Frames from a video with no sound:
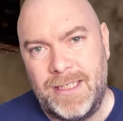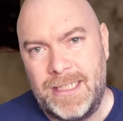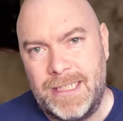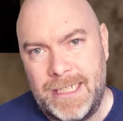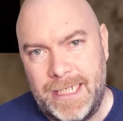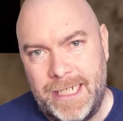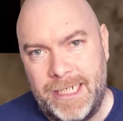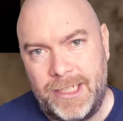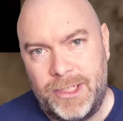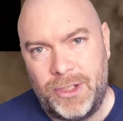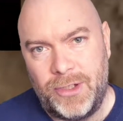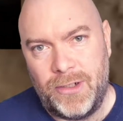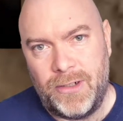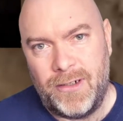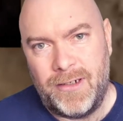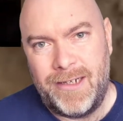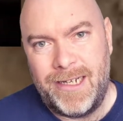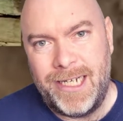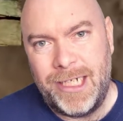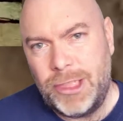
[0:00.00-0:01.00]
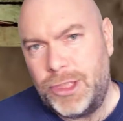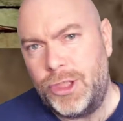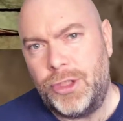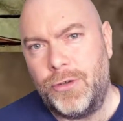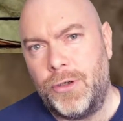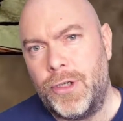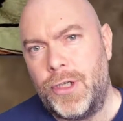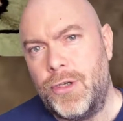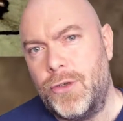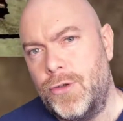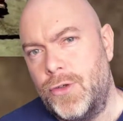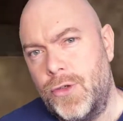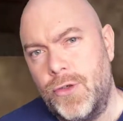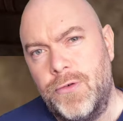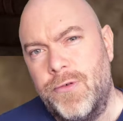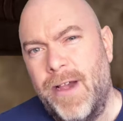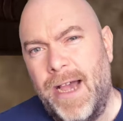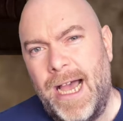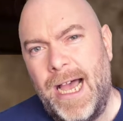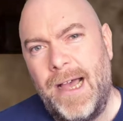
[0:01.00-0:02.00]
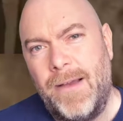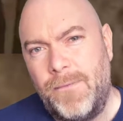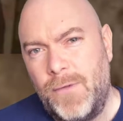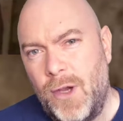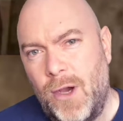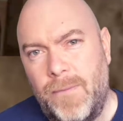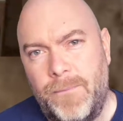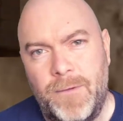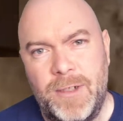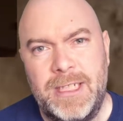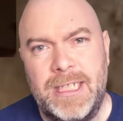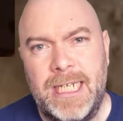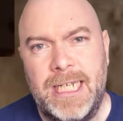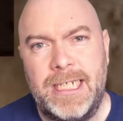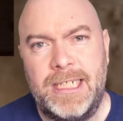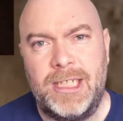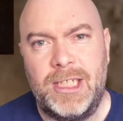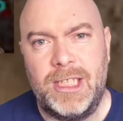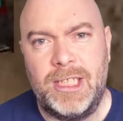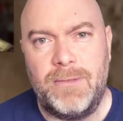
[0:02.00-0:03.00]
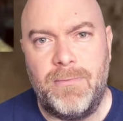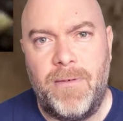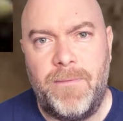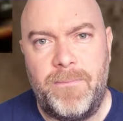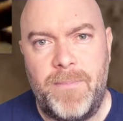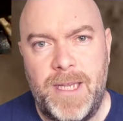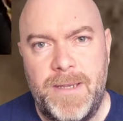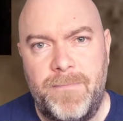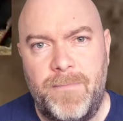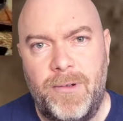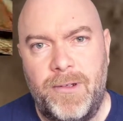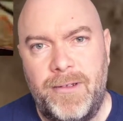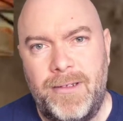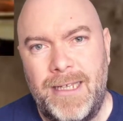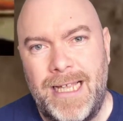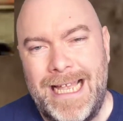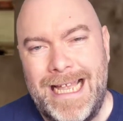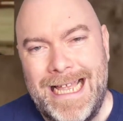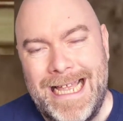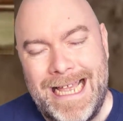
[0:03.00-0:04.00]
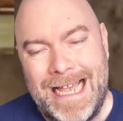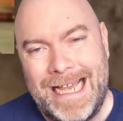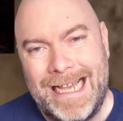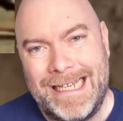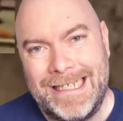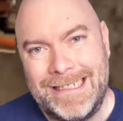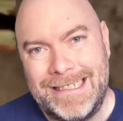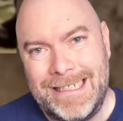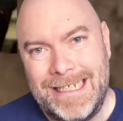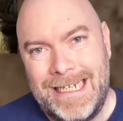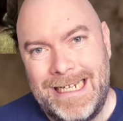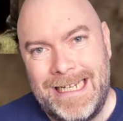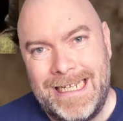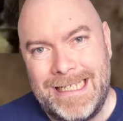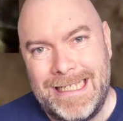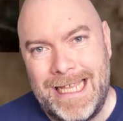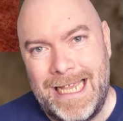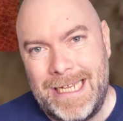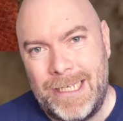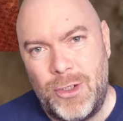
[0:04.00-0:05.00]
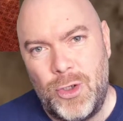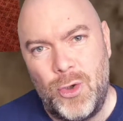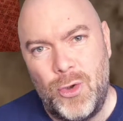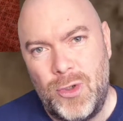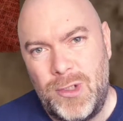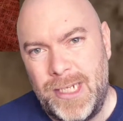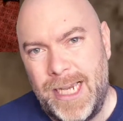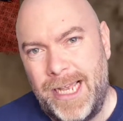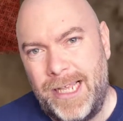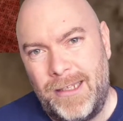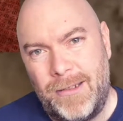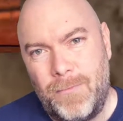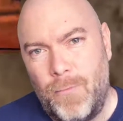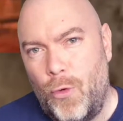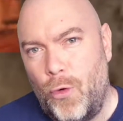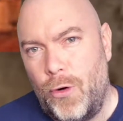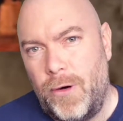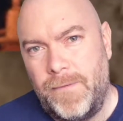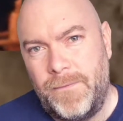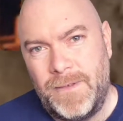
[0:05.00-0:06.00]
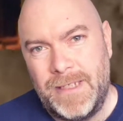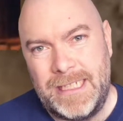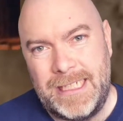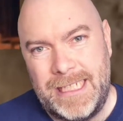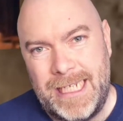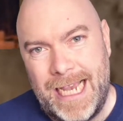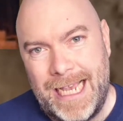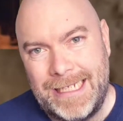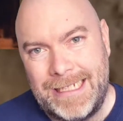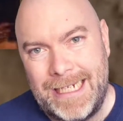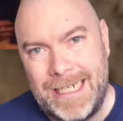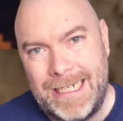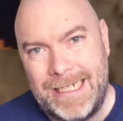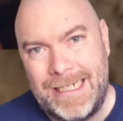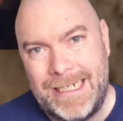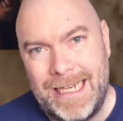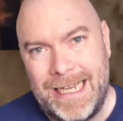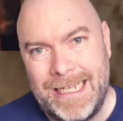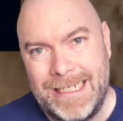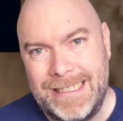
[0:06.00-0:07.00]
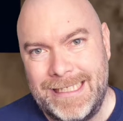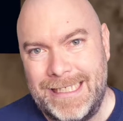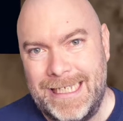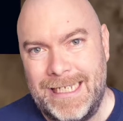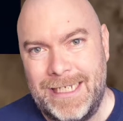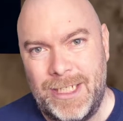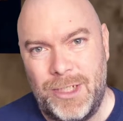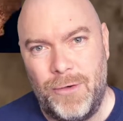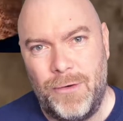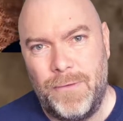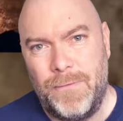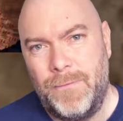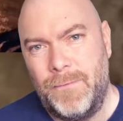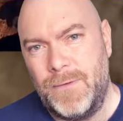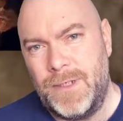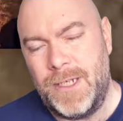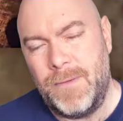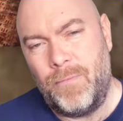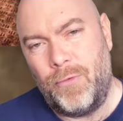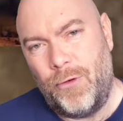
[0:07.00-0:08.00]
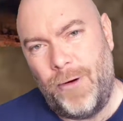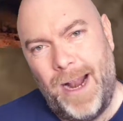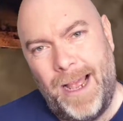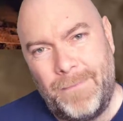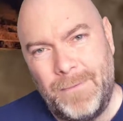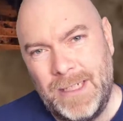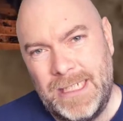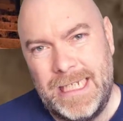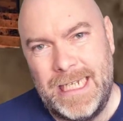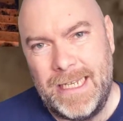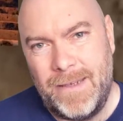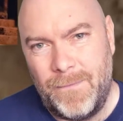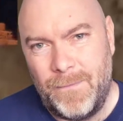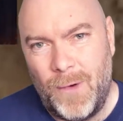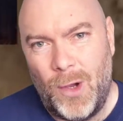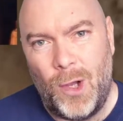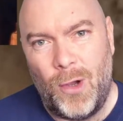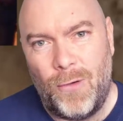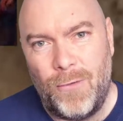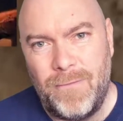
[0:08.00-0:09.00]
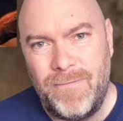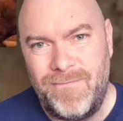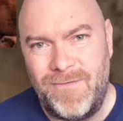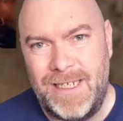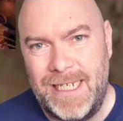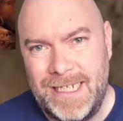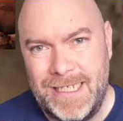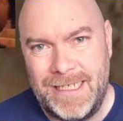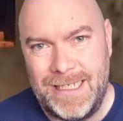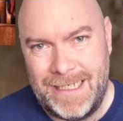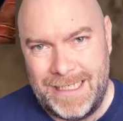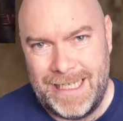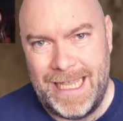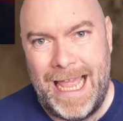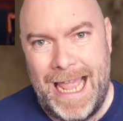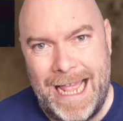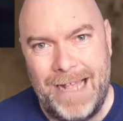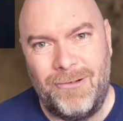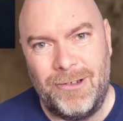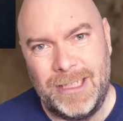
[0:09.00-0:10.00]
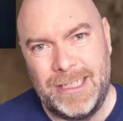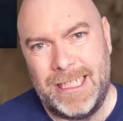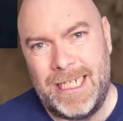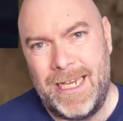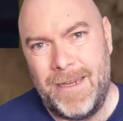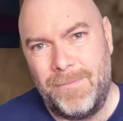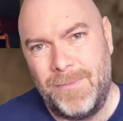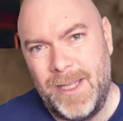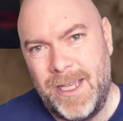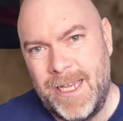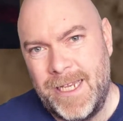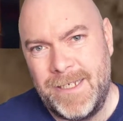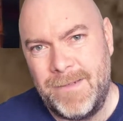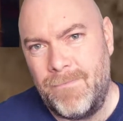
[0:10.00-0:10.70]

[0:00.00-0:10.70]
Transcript: in nature. Sure, you do have conversations with people, and they do tell more of the setting and the sort of depravity involved in the hellscape that is